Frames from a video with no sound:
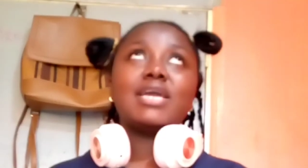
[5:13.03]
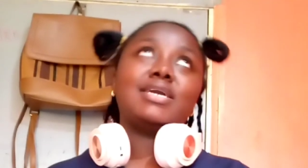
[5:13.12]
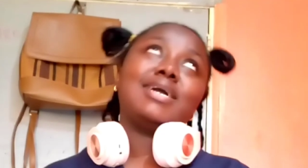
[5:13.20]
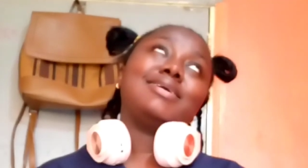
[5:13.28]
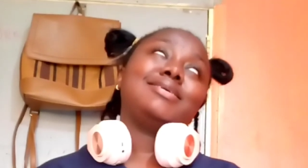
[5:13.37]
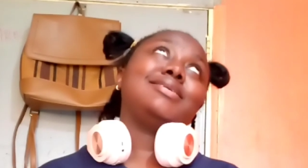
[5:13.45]

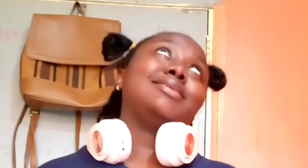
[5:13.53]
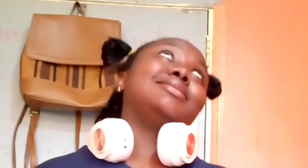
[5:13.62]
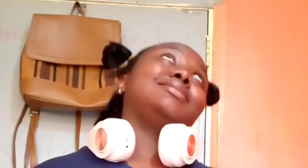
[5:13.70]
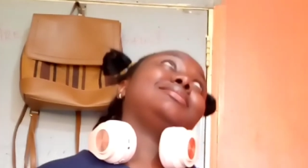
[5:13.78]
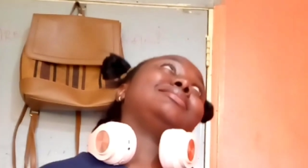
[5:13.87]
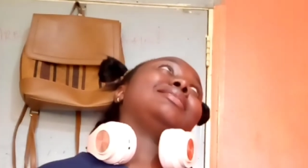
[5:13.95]
I
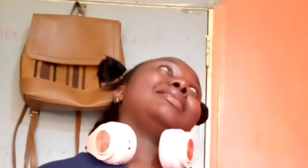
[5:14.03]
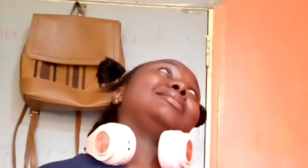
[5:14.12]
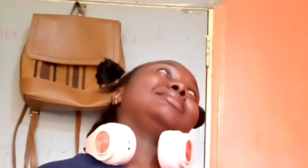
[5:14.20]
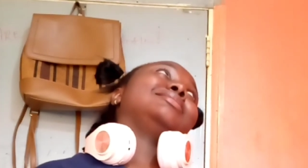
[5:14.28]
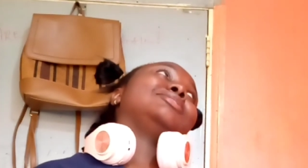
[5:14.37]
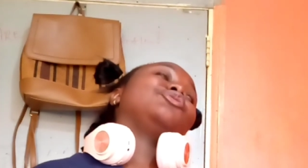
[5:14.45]
guess
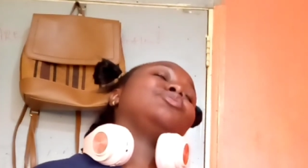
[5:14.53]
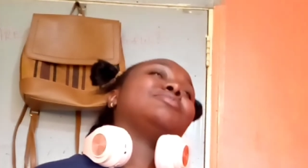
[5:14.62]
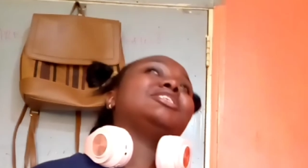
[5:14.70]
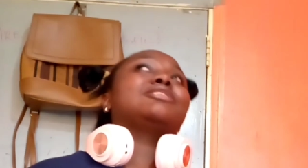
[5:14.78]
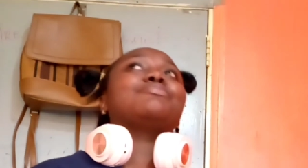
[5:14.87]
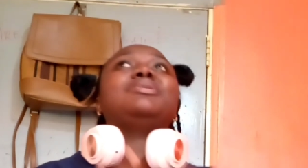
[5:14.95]
we
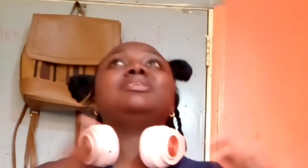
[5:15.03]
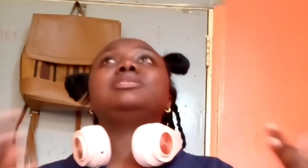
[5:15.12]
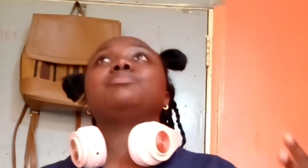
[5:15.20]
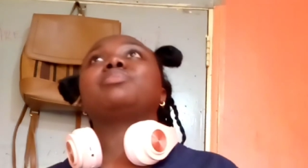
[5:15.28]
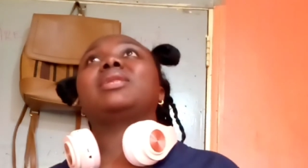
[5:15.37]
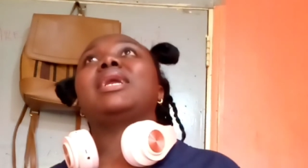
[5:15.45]
must
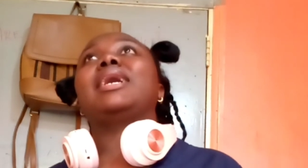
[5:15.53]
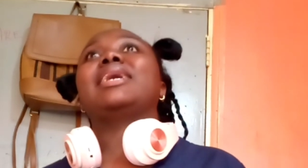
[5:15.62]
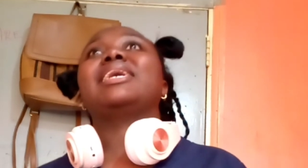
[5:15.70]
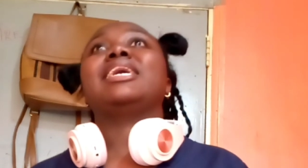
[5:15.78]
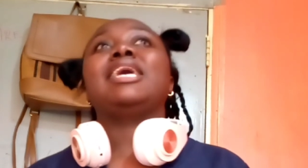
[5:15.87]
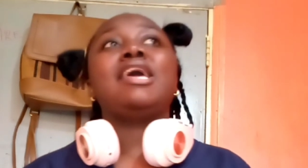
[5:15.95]

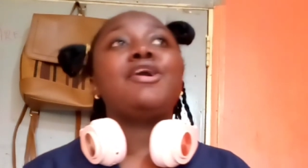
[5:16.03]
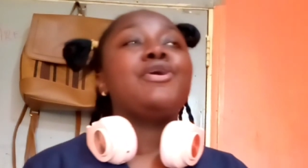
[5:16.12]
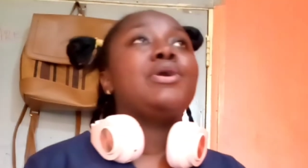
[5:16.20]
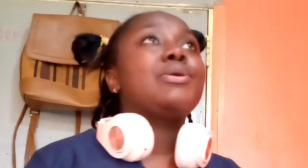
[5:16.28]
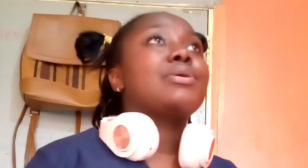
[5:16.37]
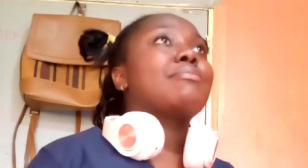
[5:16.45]
multiply.
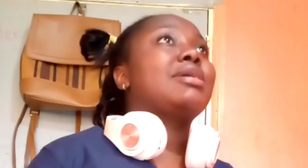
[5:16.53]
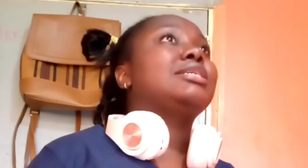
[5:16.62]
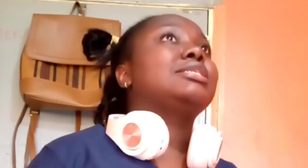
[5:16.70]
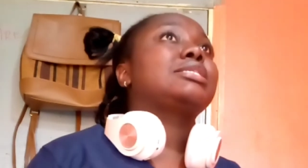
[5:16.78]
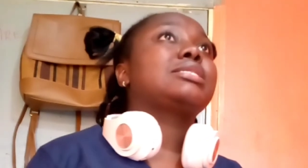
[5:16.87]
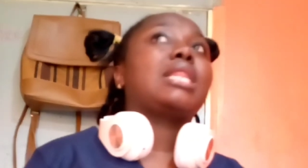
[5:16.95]
We
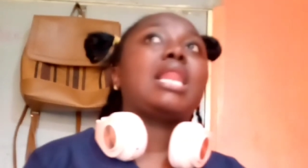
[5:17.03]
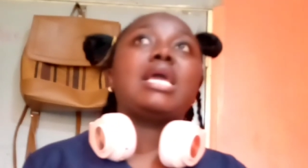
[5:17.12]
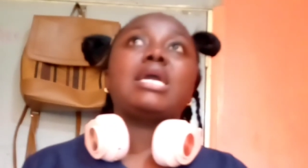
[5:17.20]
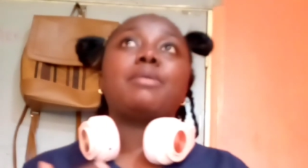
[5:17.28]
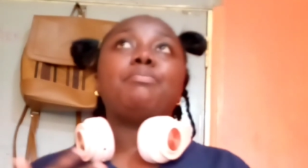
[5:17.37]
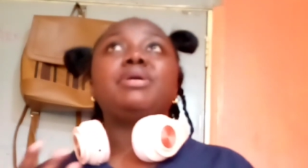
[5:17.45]
must
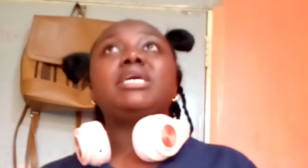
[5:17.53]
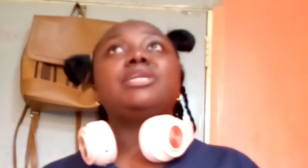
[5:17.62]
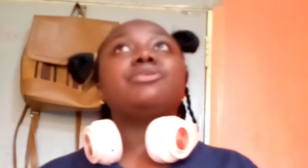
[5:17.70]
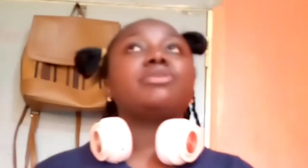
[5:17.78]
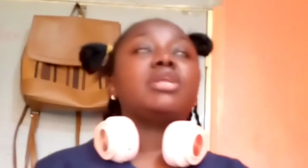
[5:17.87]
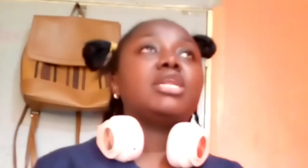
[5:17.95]
like be
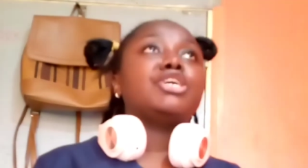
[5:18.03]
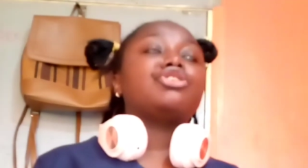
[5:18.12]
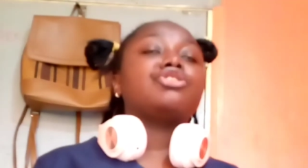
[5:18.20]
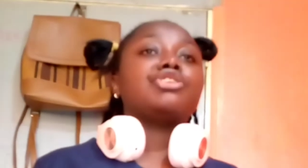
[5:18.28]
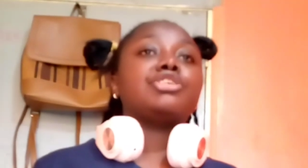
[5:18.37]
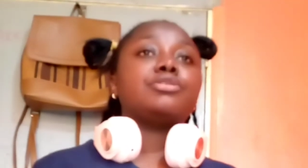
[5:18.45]
in
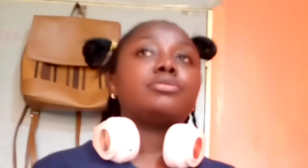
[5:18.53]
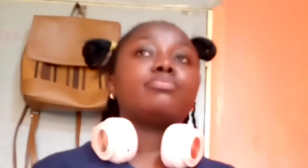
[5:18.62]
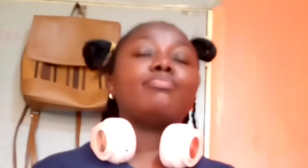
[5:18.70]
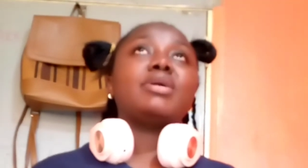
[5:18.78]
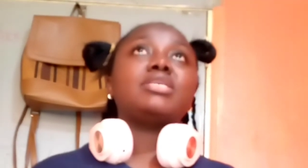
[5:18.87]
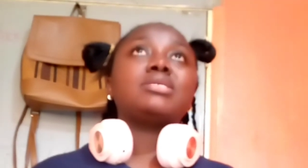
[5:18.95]
relationships.
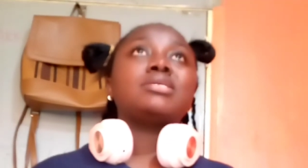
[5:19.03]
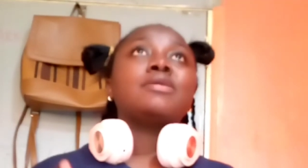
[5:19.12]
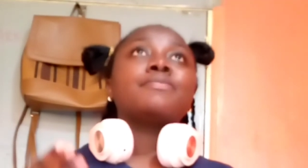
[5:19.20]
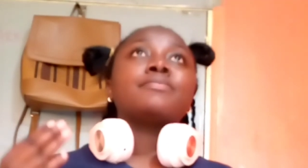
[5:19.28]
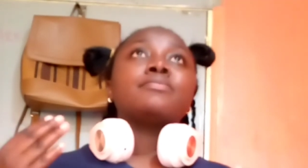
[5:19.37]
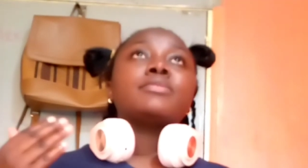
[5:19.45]
But
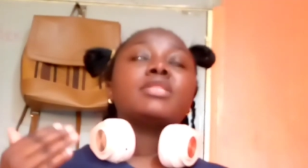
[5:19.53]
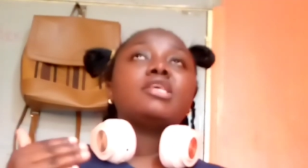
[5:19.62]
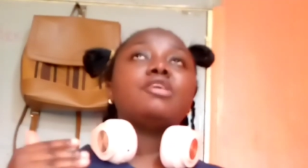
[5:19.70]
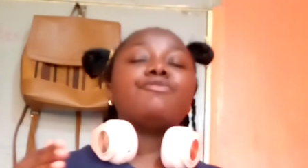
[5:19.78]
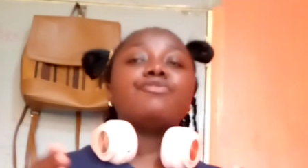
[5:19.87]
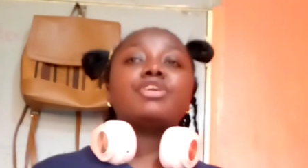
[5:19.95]

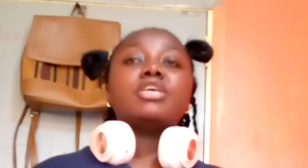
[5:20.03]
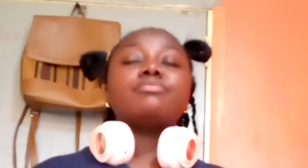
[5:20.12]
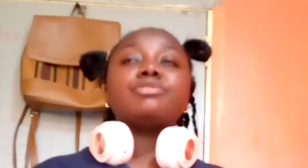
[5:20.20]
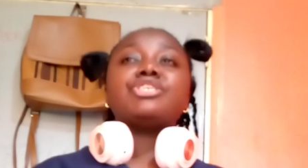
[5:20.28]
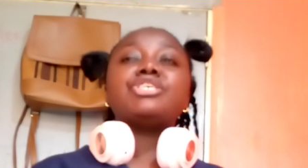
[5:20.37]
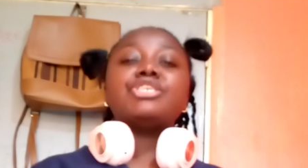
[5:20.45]
if you
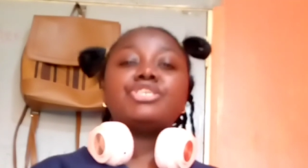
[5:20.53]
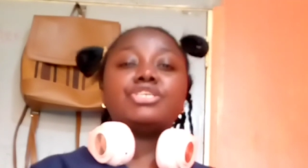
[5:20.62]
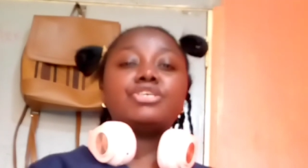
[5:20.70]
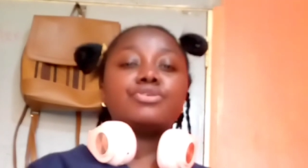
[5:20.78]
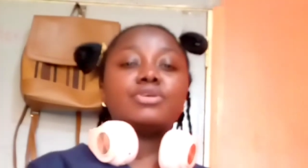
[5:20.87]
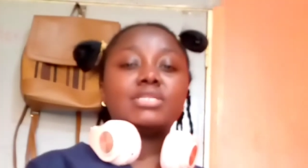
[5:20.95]
keep changing